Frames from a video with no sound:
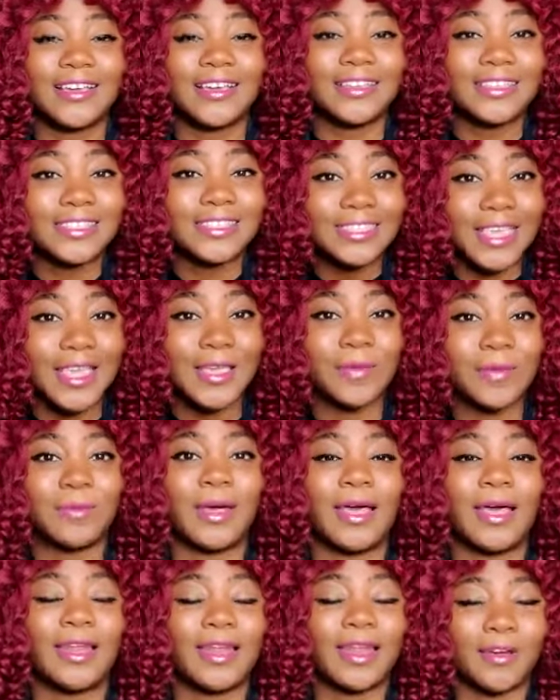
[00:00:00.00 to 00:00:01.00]

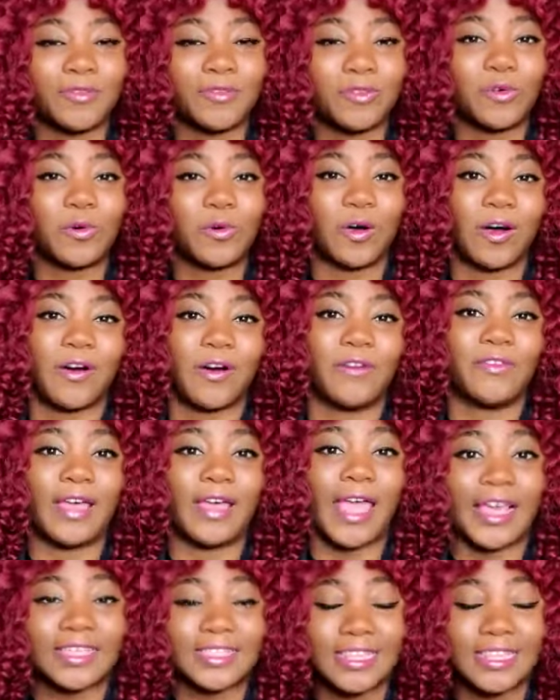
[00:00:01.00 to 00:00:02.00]
same level of
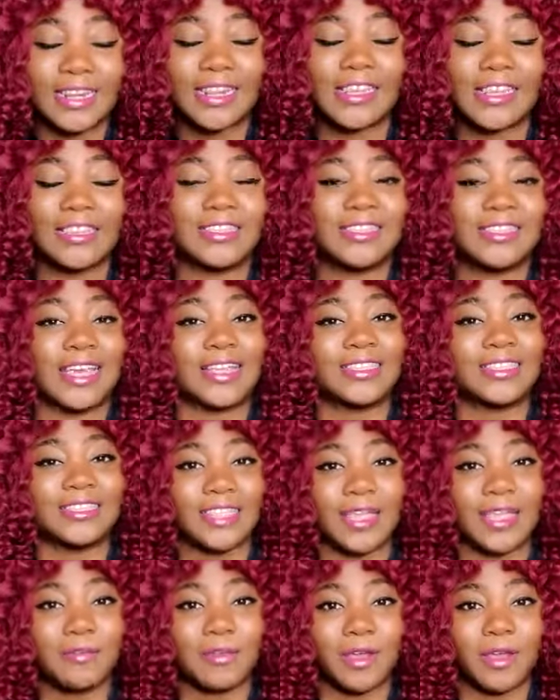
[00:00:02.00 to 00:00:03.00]
excellence, that
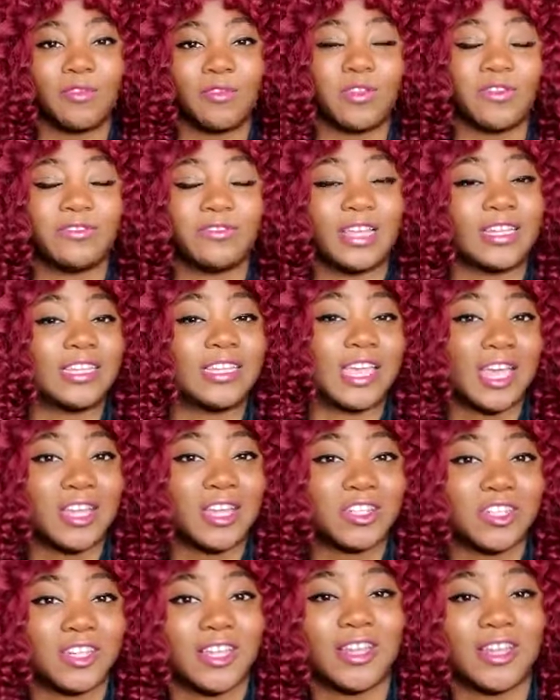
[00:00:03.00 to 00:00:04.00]
same level of
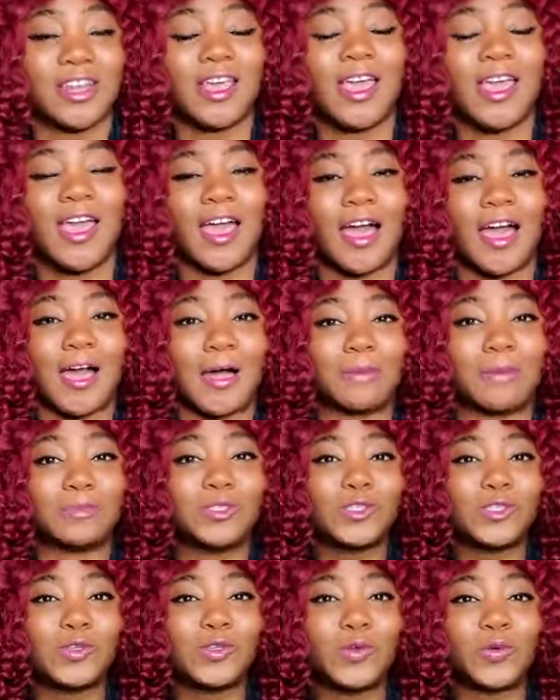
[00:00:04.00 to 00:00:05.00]
dedication
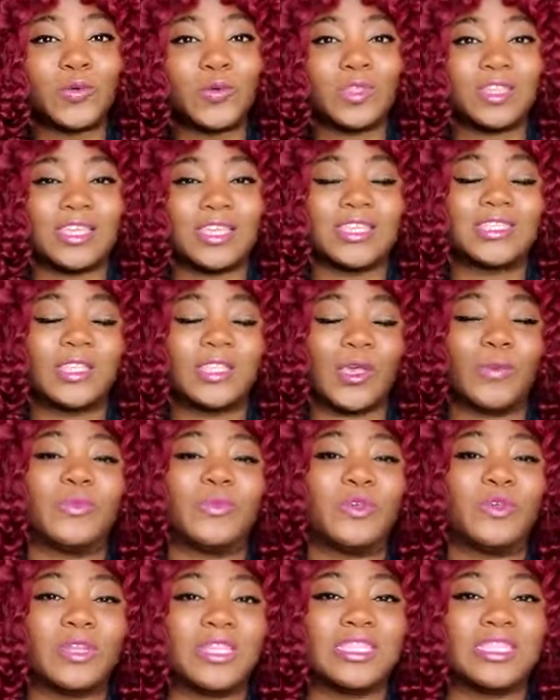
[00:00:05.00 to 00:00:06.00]
to this
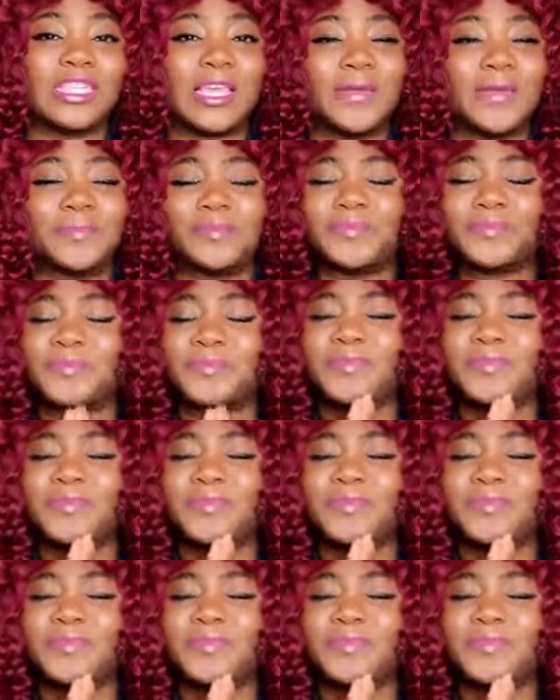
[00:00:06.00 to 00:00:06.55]
community.